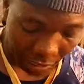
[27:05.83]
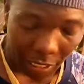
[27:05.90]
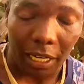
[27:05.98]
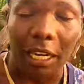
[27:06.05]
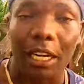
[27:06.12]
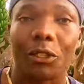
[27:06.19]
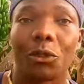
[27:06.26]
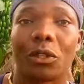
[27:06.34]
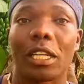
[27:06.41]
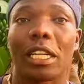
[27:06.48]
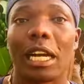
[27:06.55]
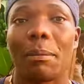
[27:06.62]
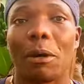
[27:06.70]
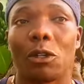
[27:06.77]
uh, you
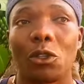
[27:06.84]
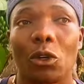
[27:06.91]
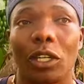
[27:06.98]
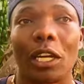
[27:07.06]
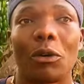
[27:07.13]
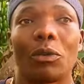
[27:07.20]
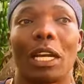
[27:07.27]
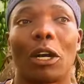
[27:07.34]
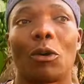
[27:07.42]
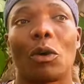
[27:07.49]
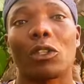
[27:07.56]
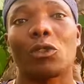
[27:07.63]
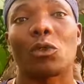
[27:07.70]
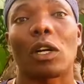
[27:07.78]
think about okay we are
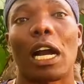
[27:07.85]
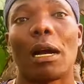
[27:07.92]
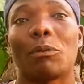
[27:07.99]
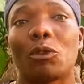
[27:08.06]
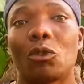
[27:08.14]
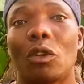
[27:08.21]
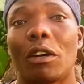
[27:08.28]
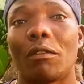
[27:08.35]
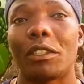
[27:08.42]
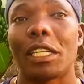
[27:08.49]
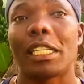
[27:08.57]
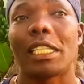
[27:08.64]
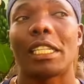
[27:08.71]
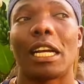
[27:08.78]
going to come to your
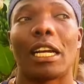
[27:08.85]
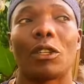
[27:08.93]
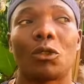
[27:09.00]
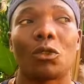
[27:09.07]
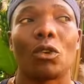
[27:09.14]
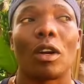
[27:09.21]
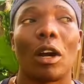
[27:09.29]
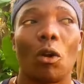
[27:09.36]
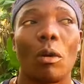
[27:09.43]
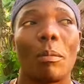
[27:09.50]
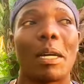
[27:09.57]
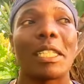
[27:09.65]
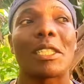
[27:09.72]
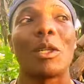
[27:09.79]
village uh, to your
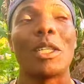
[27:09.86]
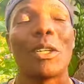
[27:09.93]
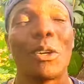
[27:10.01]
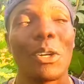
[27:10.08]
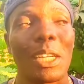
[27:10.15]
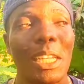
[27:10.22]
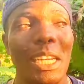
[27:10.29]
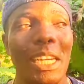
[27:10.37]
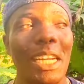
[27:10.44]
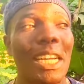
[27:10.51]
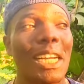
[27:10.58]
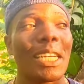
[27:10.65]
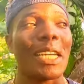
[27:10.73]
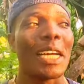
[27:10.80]
home and tell you okay
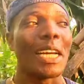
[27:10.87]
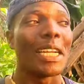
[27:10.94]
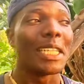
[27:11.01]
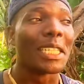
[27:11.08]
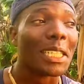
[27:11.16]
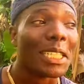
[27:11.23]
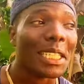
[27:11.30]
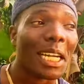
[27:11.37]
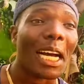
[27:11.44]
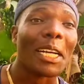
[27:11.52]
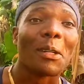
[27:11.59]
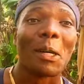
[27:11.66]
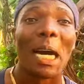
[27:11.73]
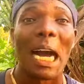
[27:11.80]
lady i
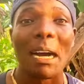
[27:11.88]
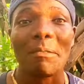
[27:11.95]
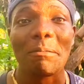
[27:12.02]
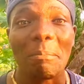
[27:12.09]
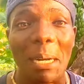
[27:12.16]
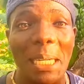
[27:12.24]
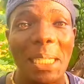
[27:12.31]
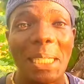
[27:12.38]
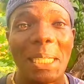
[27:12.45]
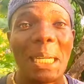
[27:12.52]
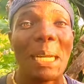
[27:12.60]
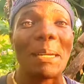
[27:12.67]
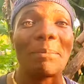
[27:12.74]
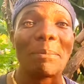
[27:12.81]
don't have
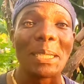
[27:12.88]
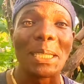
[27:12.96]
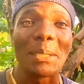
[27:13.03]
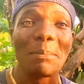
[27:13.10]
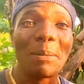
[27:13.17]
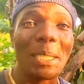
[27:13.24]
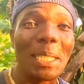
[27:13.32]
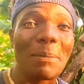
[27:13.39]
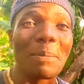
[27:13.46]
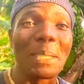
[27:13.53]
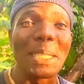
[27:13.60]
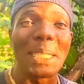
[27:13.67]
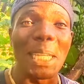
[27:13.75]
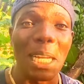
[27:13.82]
money uh, please me
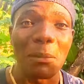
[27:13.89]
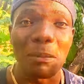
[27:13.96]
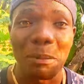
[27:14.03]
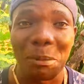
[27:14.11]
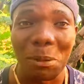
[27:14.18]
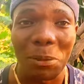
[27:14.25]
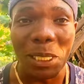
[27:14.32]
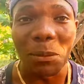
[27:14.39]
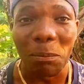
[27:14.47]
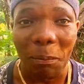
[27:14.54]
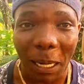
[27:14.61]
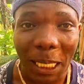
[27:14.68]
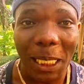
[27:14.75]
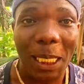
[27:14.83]
please help me with
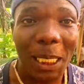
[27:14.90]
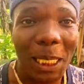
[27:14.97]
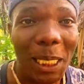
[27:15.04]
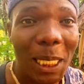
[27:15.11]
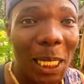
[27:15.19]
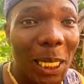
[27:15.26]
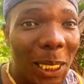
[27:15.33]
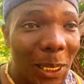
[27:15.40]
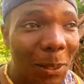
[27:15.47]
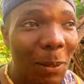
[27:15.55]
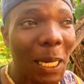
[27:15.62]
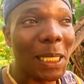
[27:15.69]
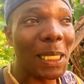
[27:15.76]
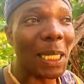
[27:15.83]
money
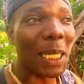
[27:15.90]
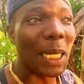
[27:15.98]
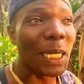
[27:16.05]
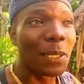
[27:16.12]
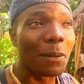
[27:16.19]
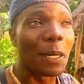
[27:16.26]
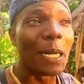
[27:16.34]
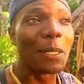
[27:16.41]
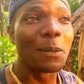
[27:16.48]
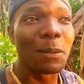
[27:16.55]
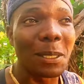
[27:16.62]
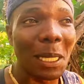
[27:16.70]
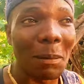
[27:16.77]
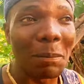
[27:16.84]
so as i can go and
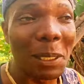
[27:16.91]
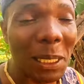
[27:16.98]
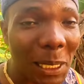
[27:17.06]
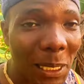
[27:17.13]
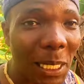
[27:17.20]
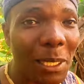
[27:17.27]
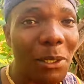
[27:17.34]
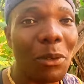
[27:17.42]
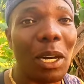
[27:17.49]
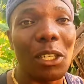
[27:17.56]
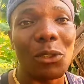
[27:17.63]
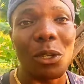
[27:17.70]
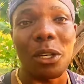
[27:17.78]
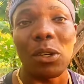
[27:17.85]
do something you
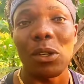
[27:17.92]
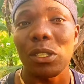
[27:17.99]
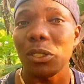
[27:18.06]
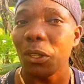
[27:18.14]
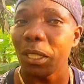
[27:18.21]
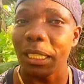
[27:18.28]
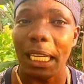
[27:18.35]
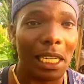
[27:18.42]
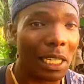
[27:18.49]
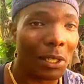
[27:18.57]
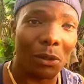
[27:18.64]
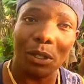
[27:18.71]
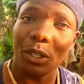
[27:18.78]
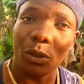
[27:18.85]
are told, so
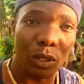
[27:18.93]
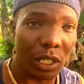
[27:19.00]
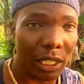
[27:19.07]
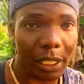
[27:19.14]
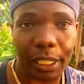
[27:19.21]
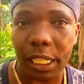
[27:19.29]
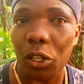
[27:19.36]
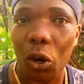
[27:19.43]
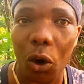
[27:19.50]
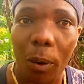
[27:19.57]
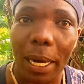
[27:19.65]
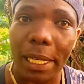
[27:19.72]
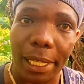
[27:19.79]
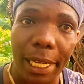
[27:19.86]
tired you will see no
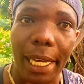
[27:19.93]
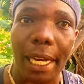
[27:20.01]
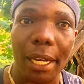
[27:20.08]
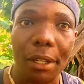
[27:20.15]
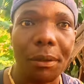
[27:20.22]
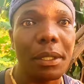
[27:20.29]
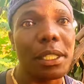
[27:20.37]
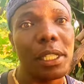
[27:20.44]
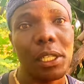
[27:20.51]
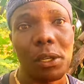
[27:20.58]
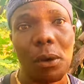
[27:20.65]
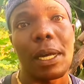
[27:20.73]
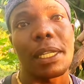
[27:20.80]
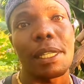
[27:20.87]
one there you will see
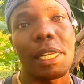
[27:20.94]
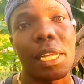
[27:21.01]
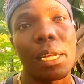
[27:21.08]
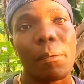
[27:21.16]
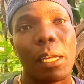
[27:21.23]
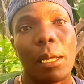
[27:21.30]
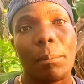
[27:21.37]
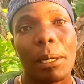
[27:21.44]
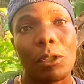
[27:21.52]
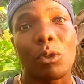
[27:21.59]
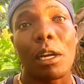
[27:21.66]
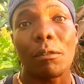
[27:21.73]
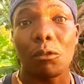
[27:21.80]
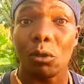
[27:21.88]
no one there
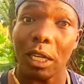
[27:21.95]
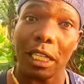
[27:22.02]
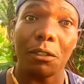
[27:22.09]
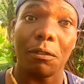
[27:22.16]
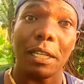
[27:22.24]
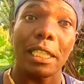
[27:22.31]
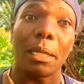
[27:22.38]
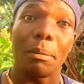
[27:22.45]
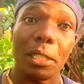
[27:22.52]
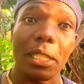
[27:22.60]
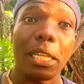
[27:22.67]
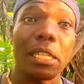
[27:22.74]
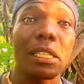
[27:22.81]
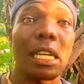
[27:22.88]
but you have to rectify the
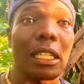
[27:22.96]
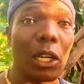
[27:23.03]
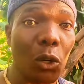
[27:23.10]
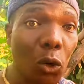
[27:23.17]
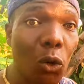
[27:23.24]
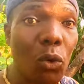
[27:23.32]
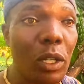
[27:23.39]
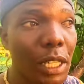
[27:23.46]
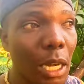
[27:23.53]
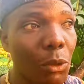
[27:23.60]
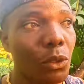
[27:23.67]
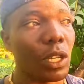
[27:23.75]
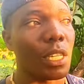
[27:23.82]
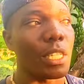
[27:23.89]
mistakes that are always
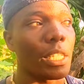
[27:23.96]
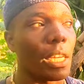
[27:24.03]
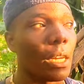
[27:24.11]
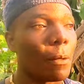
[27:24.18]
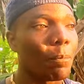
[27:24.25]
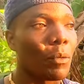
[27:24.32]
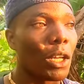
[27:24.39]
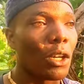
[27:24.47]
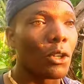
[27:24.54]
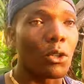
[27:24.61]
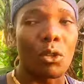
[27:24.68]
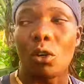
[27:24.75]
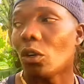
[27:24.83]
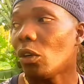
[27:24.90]
outside here
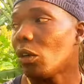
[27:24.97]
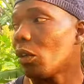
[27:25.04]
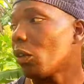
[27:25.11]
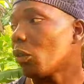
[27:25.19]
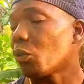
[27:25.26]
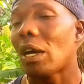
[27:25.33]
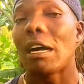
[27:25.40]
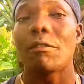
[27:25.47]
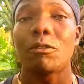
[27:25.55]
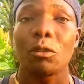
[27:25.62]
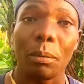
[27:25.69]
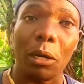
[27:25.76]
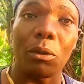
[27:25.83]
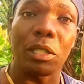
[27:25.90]
you know you have
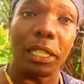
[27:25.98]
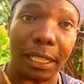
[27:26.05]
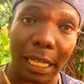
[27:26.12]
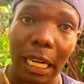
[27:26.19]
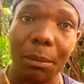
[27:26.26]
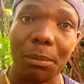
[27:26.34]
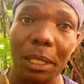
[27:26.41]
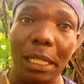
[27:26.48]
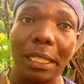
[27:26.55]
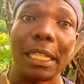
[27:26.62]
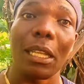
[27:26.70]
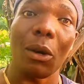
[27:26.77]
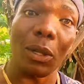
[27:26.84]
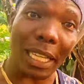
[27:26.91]
to bear with the circumstance
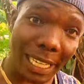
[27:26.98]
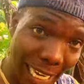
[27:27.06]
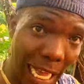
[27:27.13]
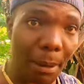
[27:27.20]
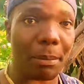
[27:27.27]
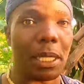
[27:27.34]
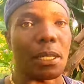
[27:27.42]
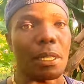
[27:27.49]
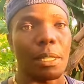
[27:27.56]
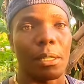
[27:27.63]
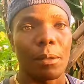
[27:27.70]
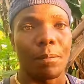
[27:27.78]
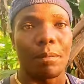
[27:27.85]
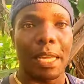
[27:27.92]
without they coming
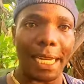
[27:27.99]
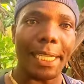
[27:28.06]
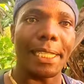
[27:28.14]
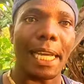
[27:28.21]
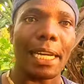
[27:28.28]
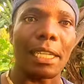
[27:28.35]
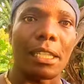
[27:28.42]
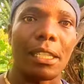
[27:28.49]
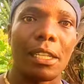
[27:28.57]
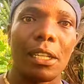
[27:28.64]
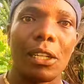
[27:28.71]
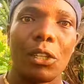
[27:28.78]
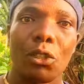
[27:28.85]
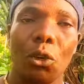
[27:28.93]
exactly
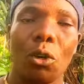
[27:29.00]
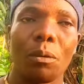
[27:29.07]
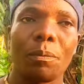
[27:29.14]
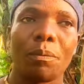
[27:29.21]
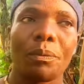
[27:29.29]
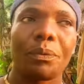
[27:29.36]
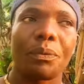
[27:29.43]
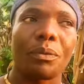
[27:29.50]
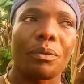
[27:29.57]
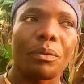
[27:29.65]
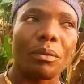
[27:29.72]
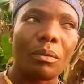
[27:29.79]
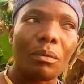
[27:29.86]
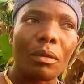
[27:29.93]
so
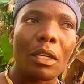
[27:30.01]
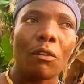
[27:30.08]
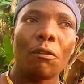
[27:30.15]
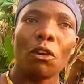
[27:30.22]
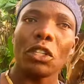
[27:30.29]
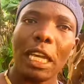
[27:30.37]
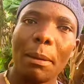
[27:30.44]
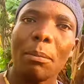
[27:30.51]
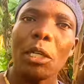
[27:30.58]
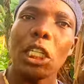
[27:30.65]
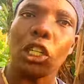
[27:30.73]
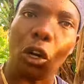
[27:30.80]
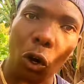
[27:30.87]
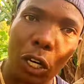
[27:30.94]
for
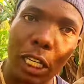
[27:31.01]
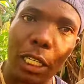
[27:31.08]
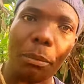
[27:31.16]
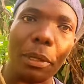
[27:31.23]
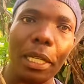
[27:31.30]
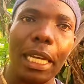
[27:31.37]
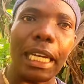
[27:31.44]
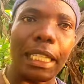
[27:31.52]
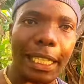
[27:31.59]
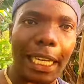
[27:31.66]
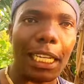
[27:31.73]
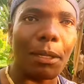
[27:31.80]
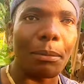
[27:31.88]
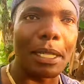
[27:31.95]
somebody calling me and
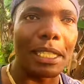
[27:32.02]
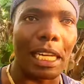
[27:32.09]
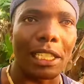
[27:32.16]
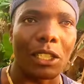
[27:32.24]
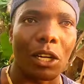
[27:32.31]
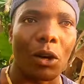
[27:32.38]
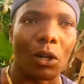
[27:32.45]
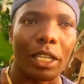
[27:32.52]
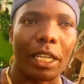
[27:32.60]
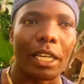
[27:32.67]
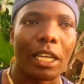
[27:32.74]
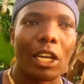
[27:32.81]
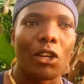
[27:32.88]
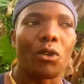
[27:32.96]
telling me that, uh,
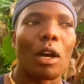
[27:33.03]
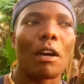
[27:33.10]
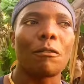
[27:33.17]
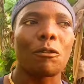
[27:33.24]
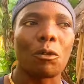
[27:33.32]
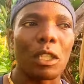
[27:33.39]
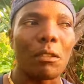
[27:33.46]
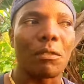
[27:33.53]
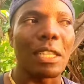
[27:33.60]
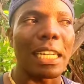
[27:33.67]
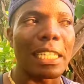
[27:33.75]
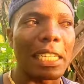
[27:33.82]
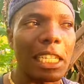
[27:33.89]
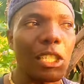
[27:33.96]
okay, you have to leave
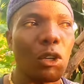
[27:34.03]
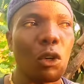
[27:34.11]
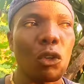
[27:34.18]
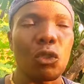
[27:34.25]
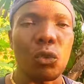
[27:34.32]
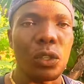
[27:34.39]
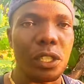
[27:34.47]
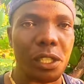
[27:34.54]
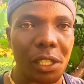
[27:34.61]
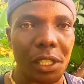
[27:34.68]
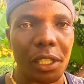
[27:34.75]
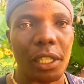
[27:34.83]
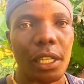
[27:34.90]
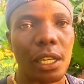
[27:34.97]
that lady all you will
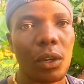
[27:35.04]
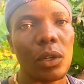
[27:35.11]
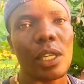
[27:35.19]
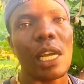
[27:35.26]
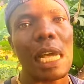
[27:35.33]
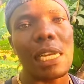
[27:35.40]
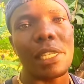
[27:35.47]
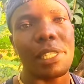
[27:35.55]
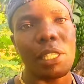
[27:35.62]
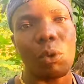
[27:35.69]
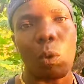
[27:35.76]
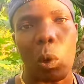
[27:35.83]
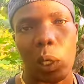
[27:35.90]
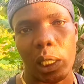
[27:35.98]
see. Okay, I'll
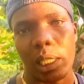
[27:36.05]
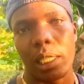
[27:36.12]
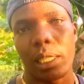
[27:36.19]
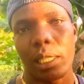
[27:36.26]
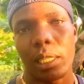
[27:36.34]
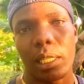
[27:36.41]
see what?